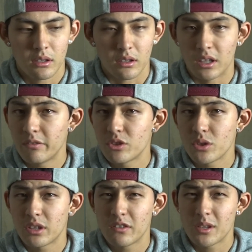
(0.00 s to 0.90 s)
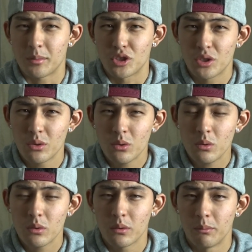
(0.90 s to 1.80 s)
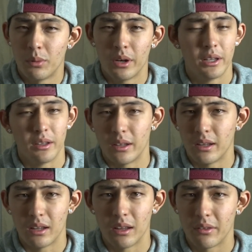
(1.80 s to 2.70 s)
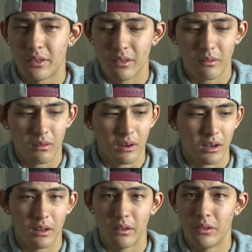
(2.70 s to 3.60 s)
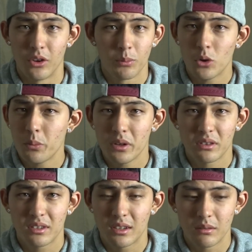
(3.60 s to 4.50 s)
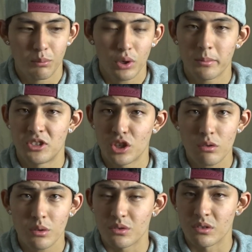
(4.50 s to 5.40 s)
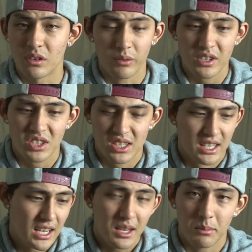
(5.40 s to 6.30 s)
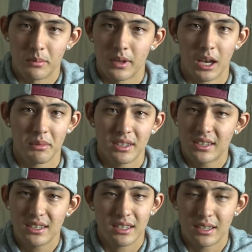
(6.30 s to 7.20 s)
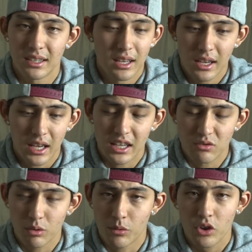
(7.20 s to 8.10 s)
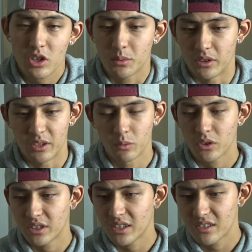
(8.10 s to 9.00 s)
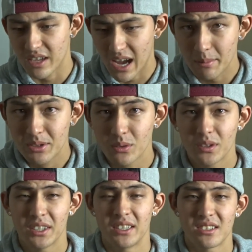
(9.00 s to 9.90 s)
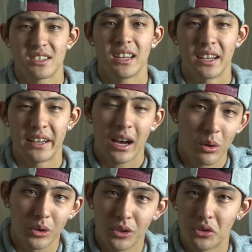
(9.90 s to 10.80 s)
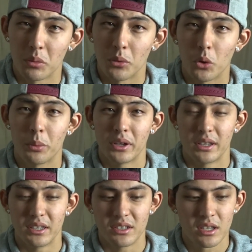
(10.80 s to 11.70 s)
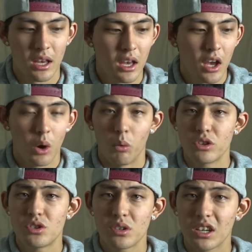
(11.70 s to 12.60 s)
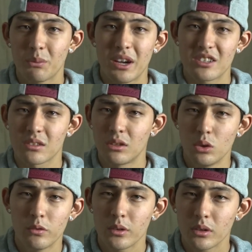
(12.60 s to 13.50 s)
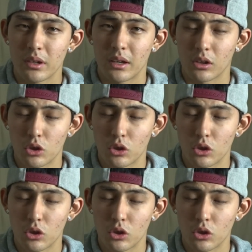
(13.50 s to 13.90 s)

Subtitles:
Clevinger gives up 2, but their bullpen put up 0s the rest of the game. I mean, it's remarkable. It really is absolutely insane how good their bullpen is. Once you got past Kluber